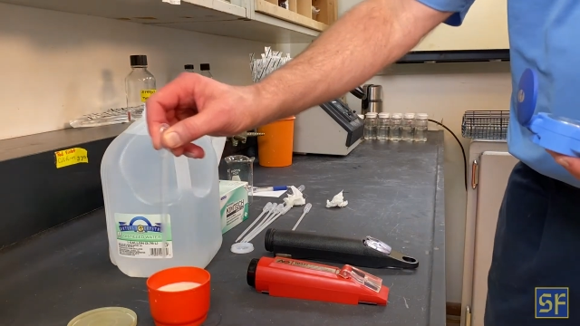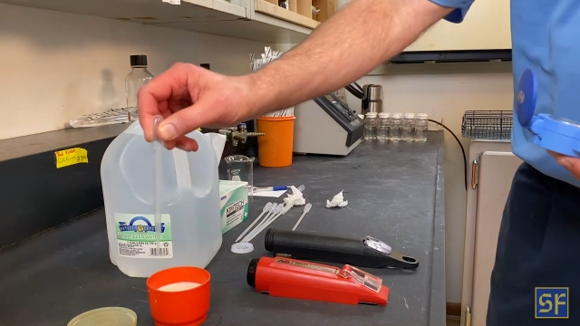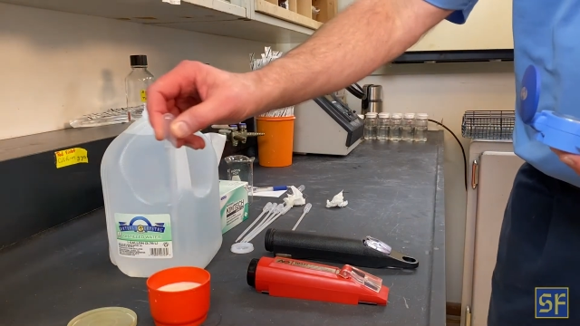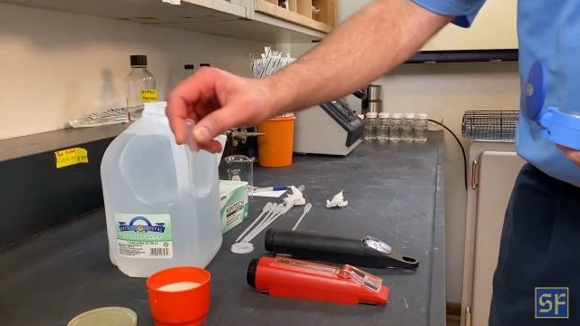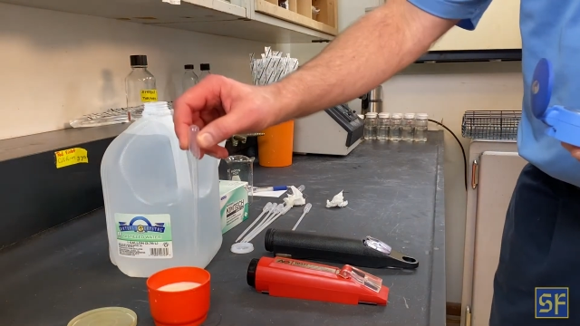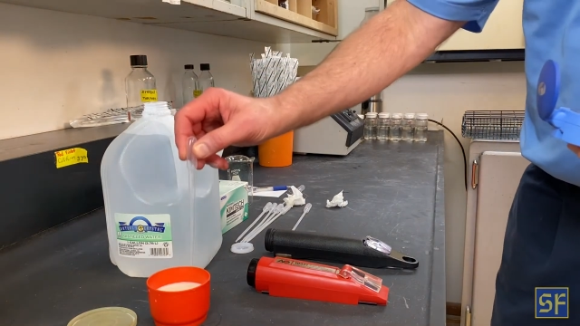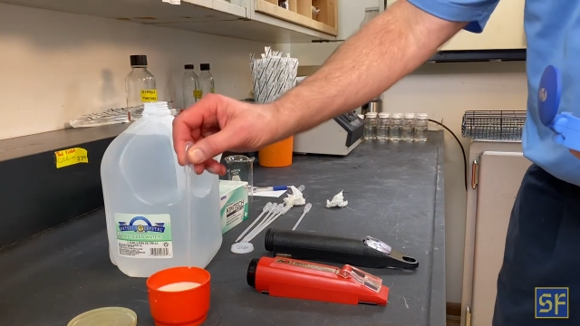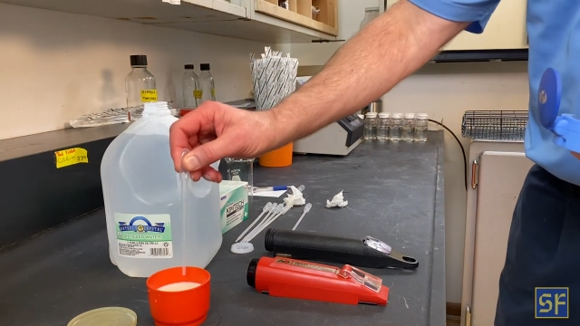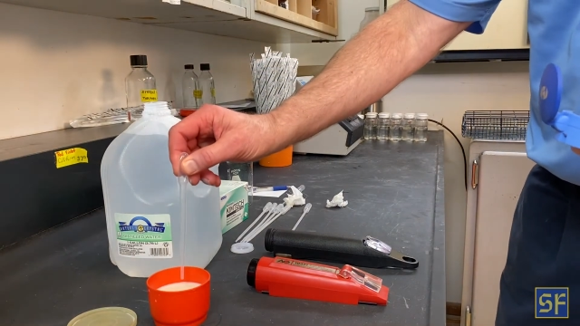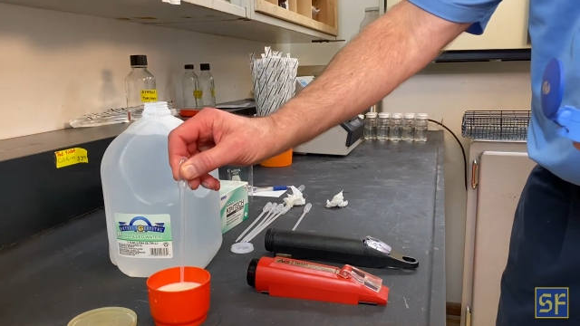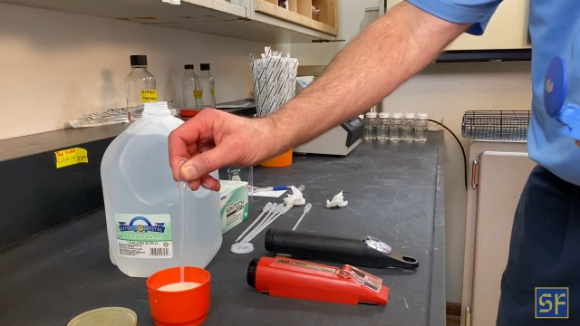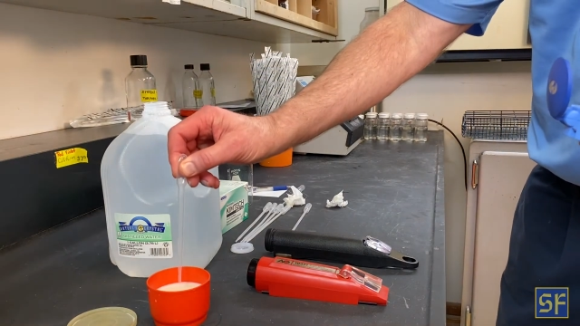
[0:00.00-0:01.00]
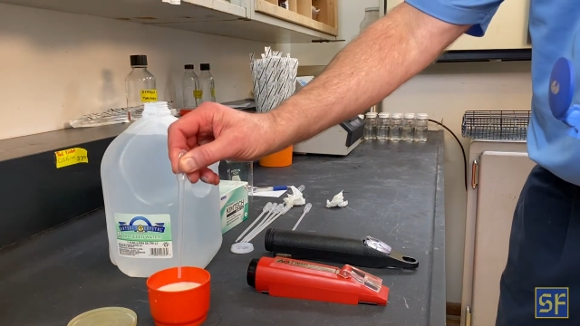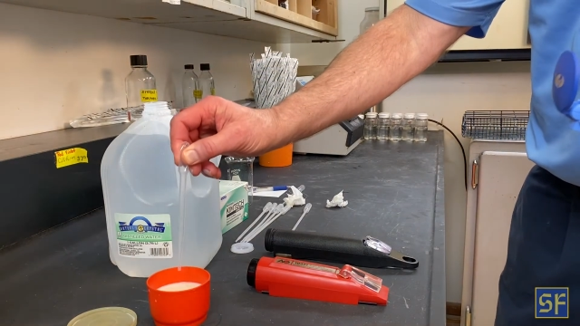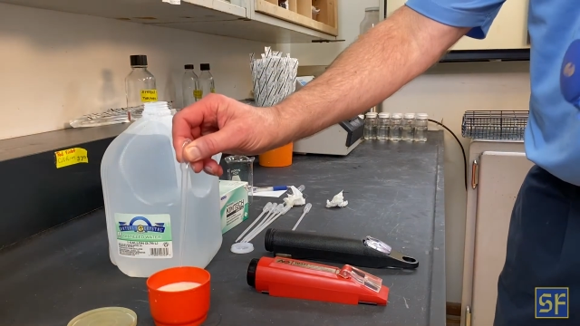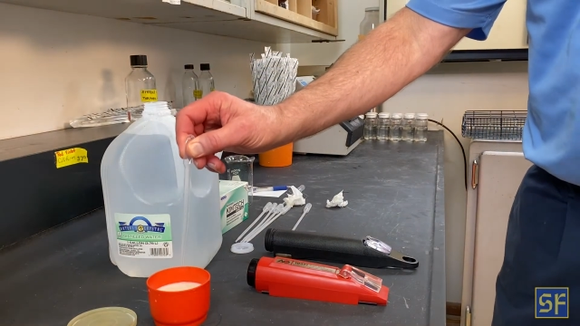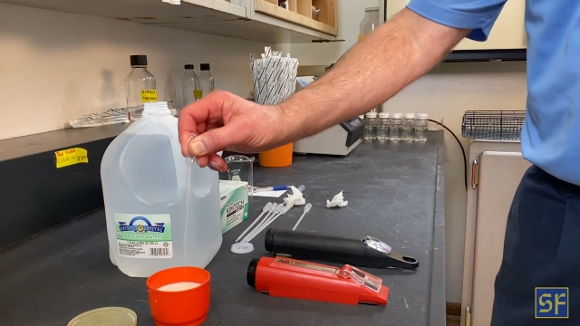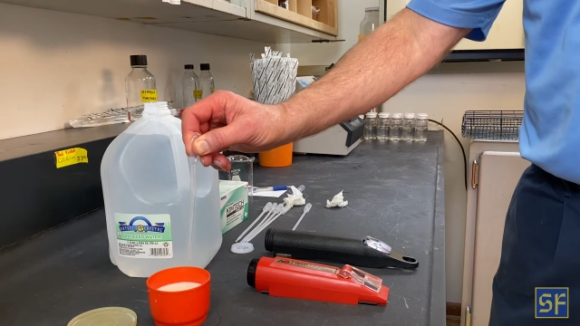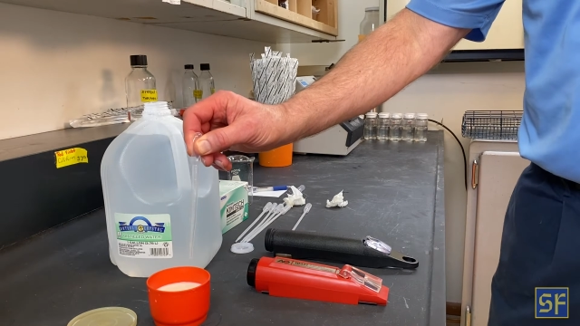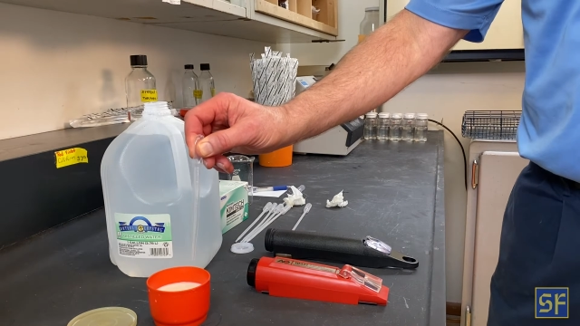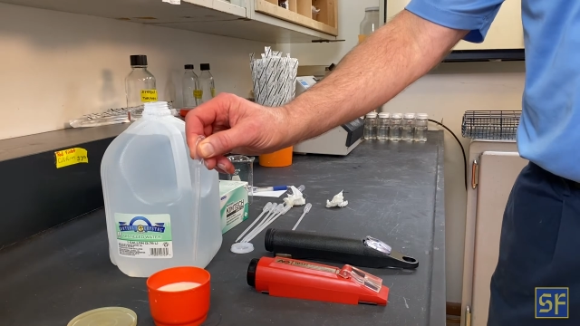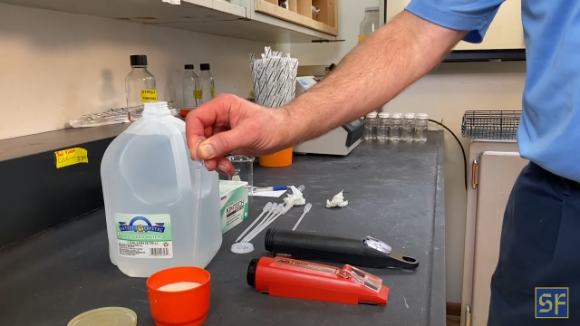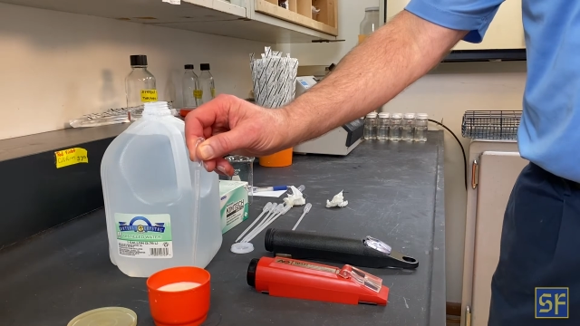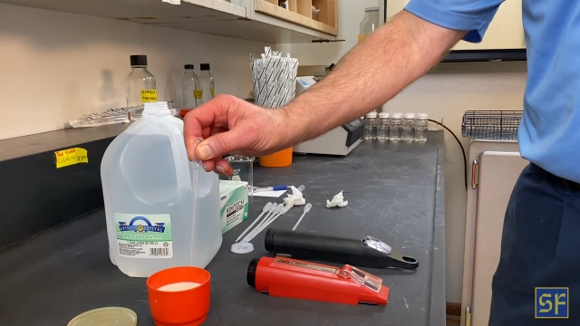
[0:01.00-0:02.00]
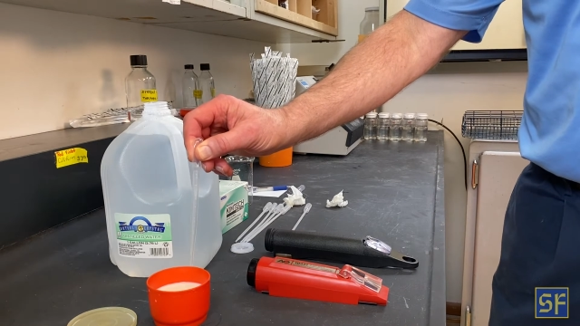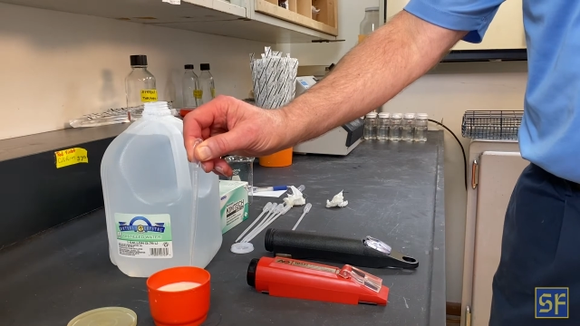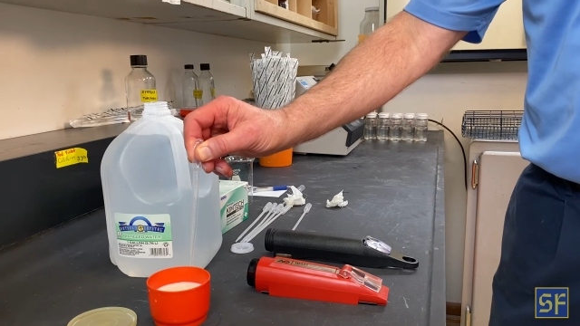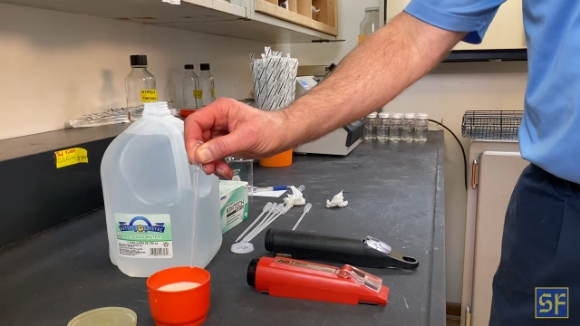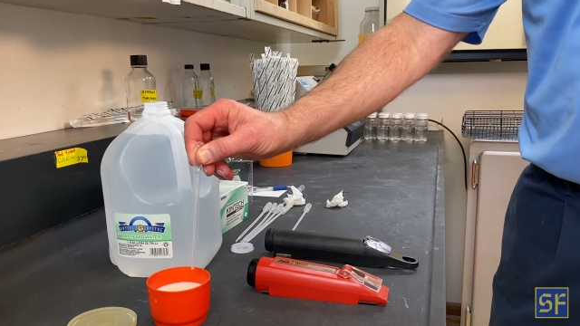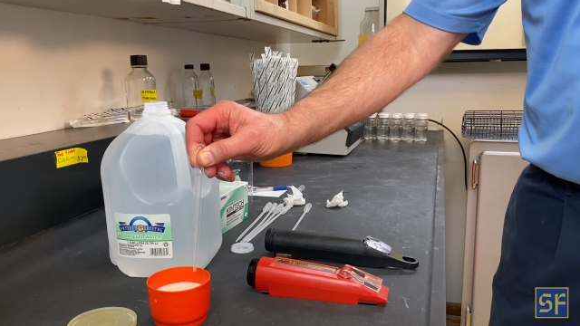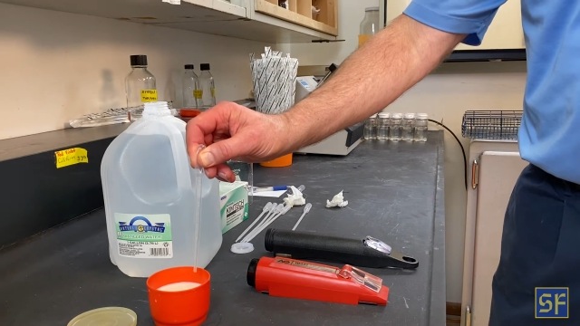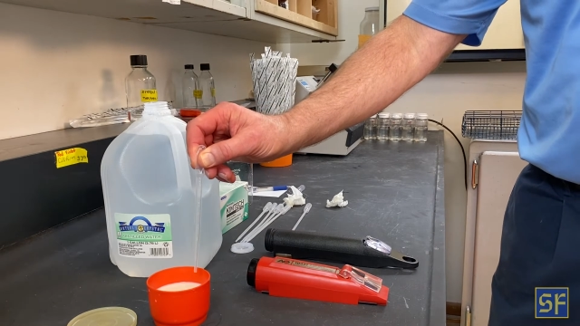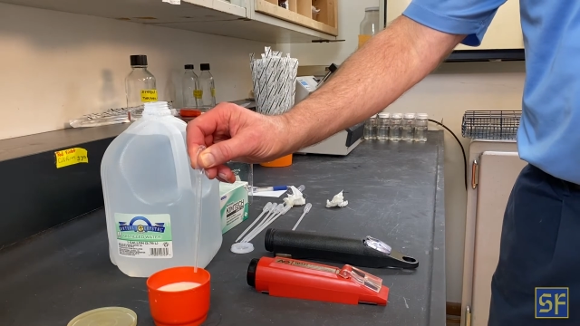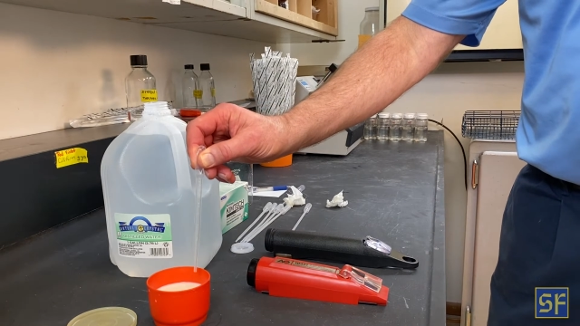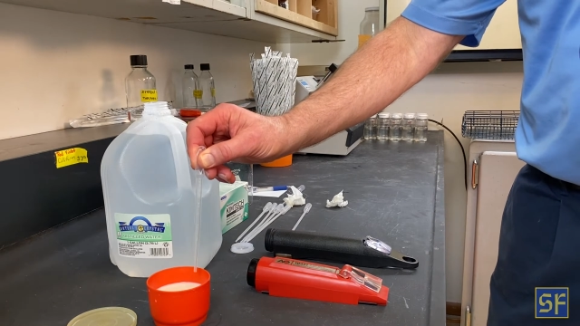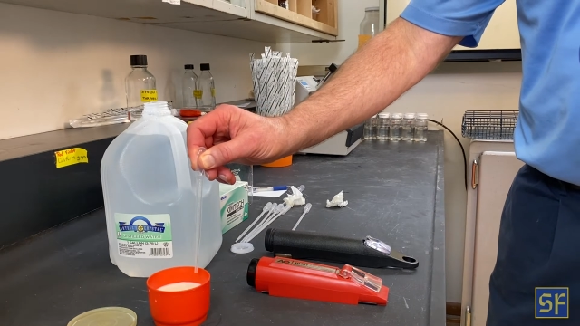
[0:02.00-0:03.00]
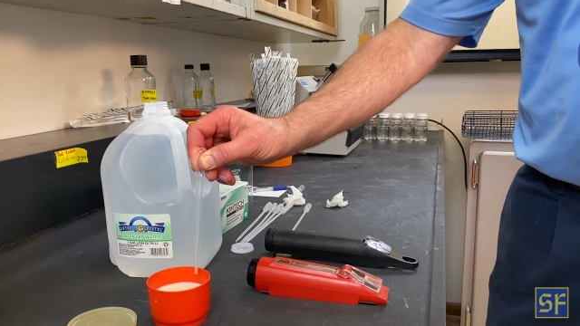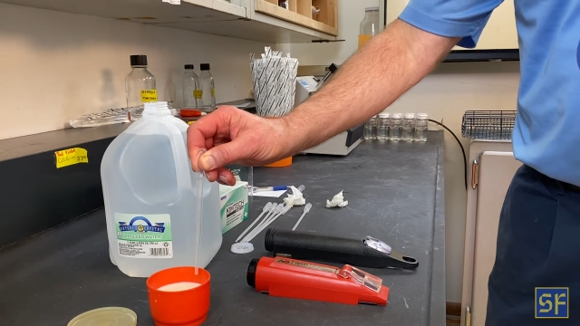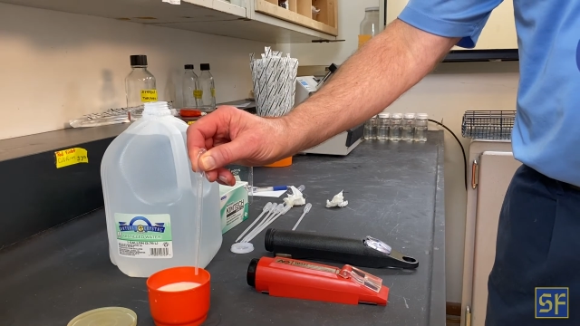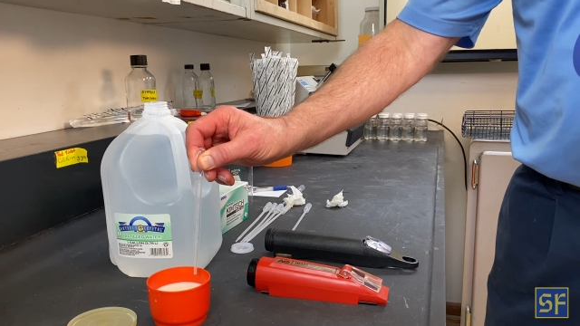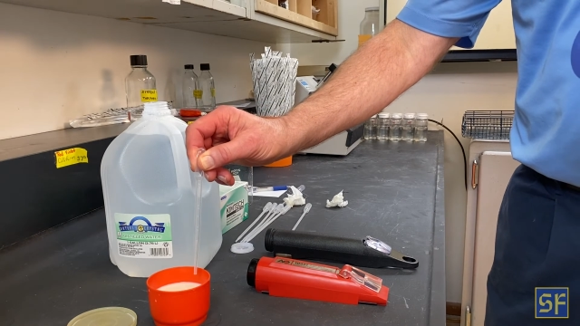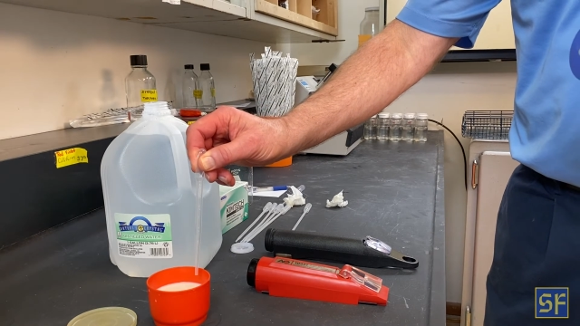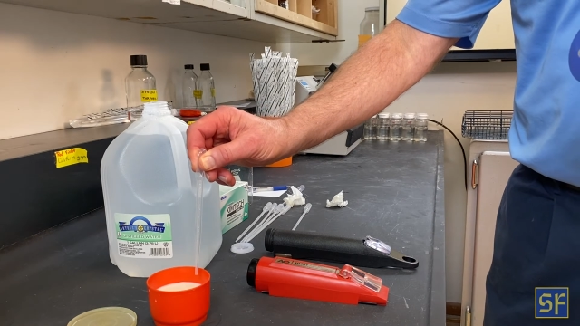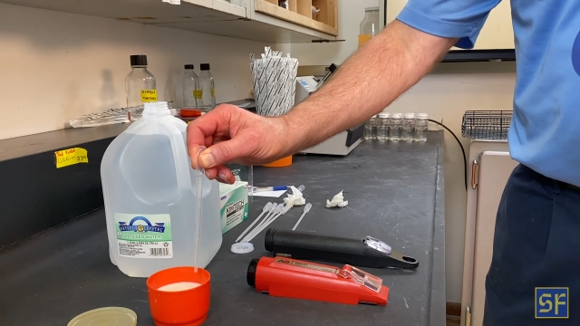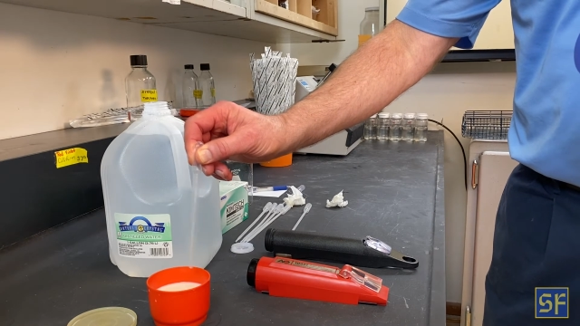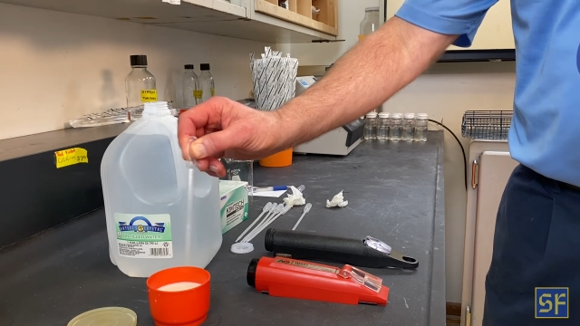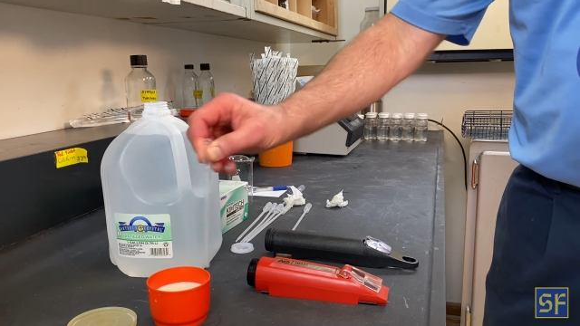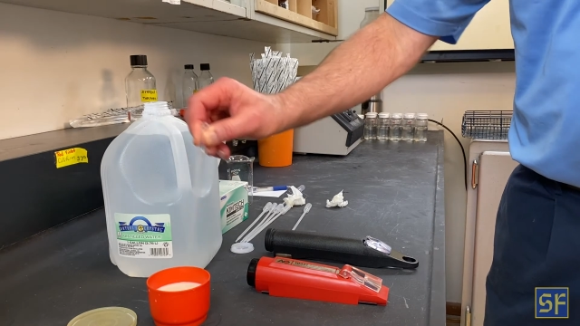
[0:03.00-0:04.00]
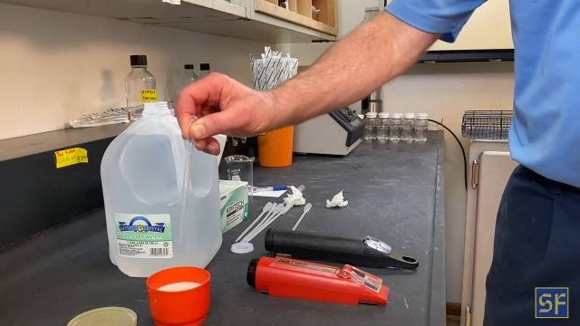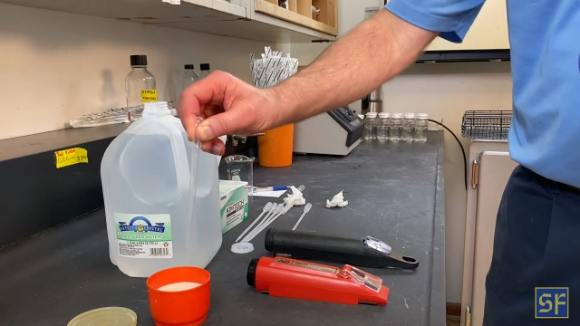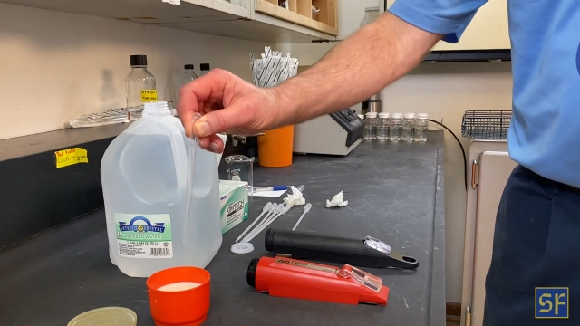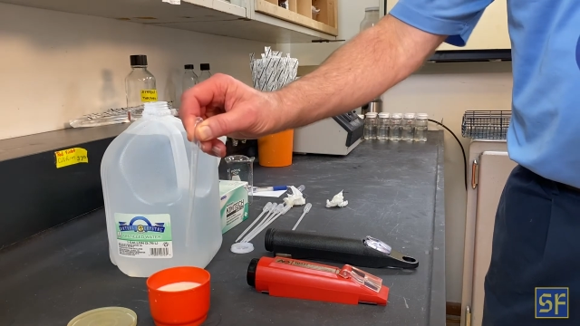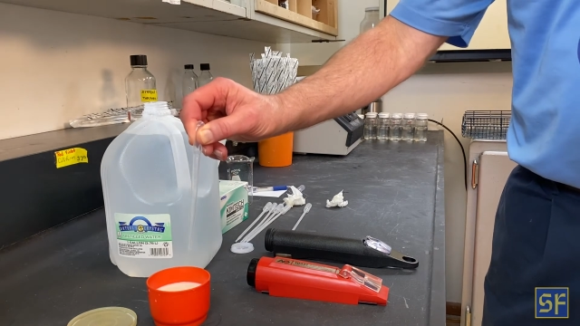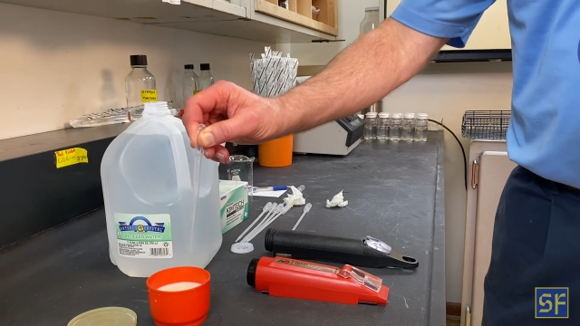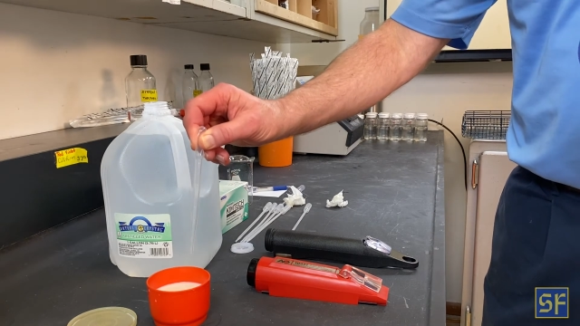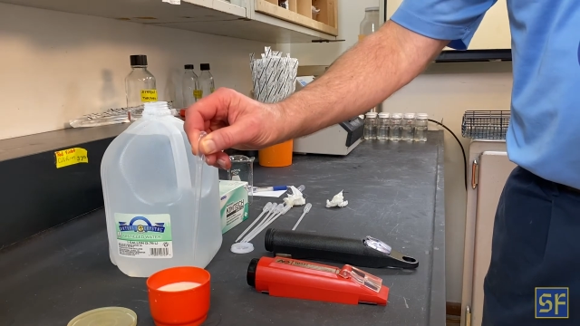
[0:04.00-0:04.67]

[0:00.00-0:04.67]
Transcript: [unreadable: no face in view]